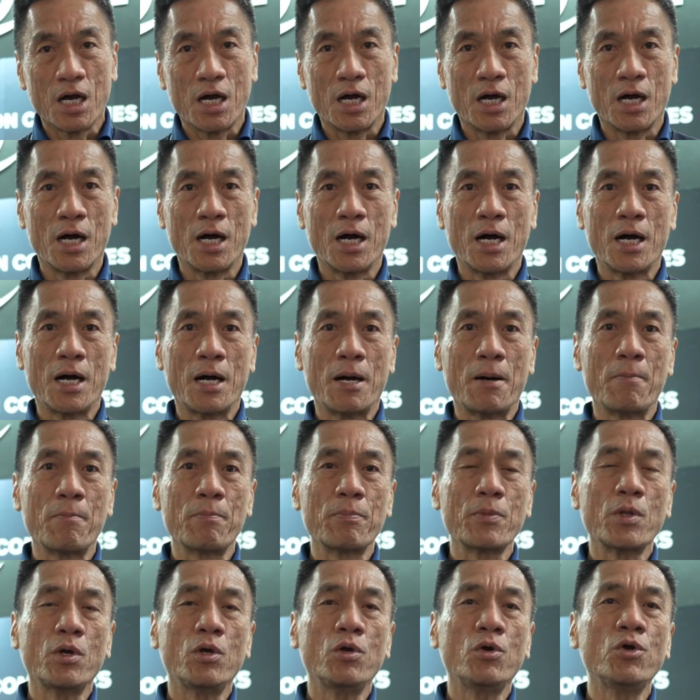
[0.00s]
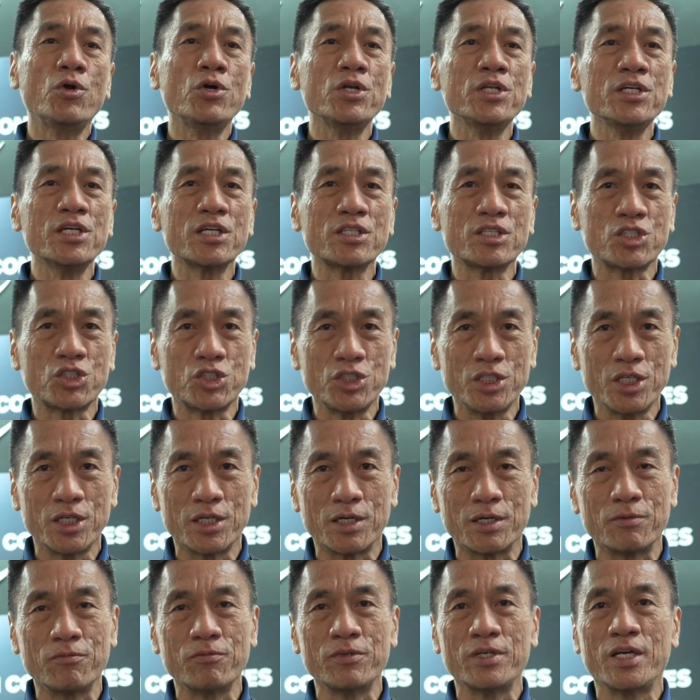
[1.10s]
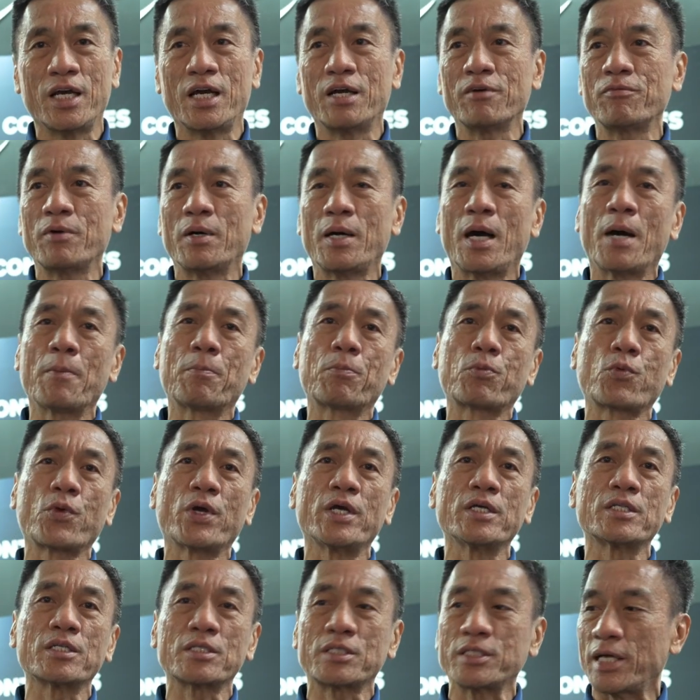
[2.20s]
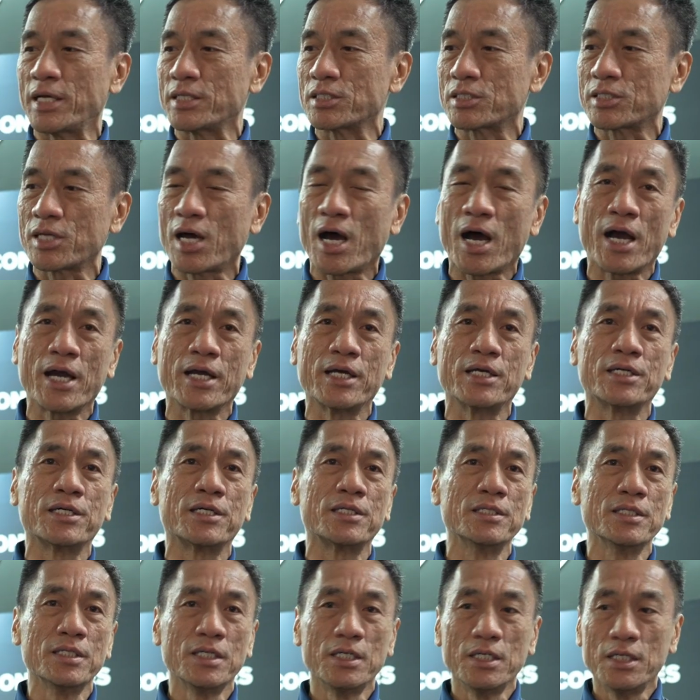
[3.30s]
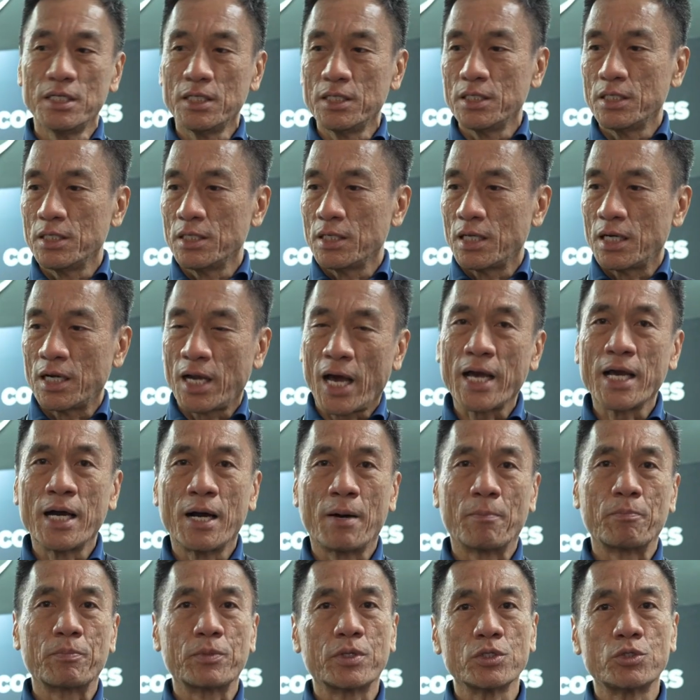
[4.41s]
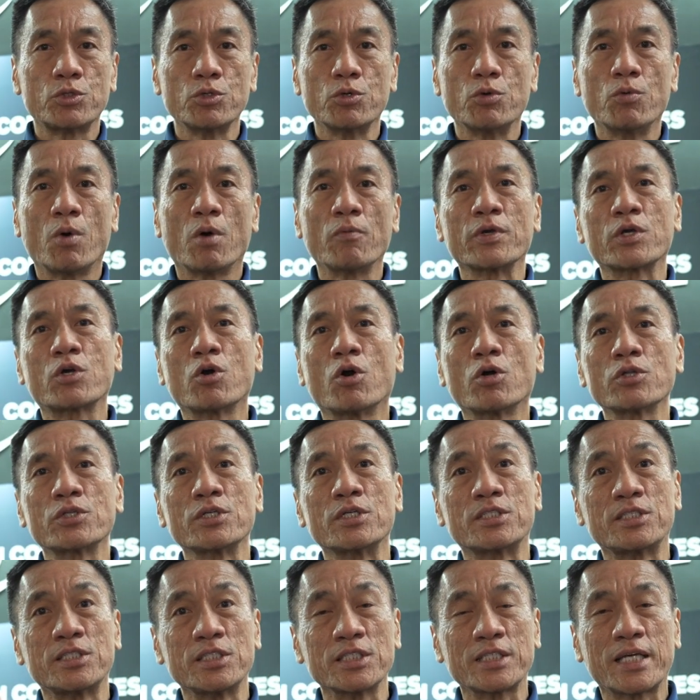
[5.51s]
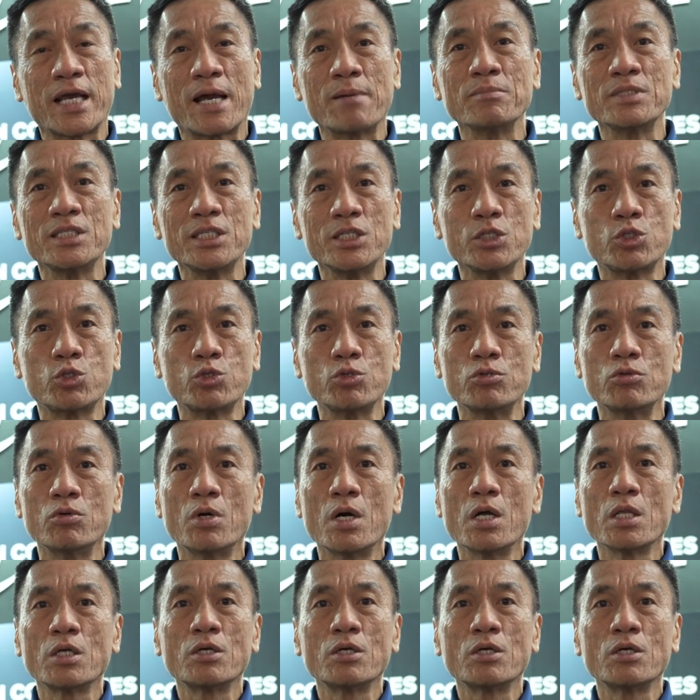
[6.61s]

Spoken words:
Earlier this year, we have upgraded the entire lineup to what we call the C-CAM E2,